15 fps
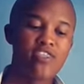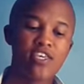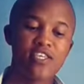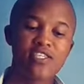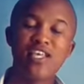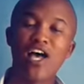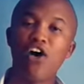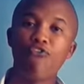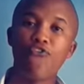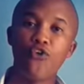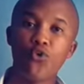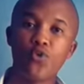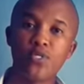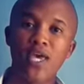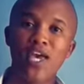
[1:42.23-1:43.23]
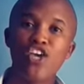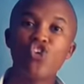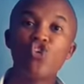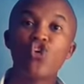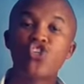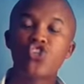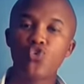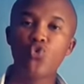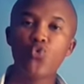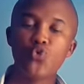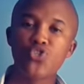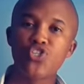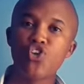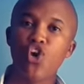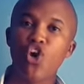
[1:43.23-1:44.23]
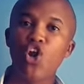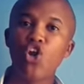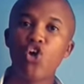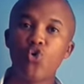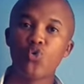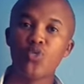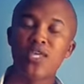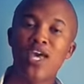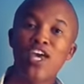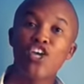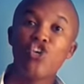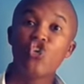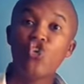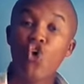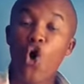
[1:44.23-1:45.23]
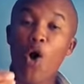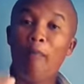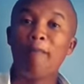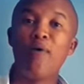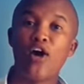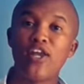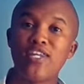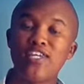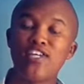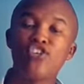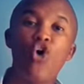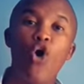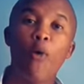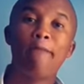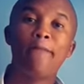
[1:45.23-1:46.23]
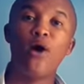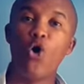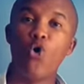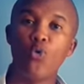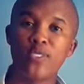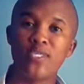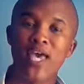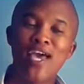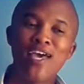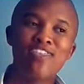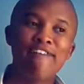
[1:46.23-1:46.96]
the cell phones, your shoes, your clothes, your body, your bones,